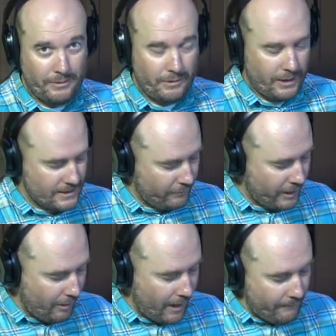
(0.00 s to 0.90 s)
Okay, so we
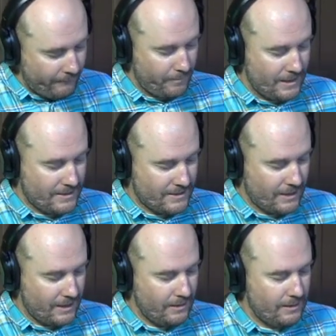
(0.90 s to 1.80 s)
go up from this
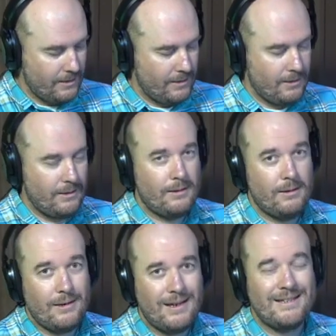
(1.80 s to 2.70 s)
C,
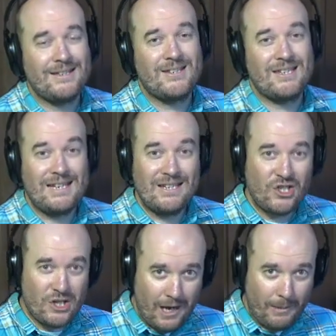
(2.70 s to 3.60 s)
it's a C
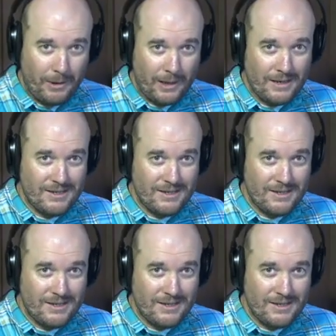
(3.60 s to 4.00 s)
sharp, okay?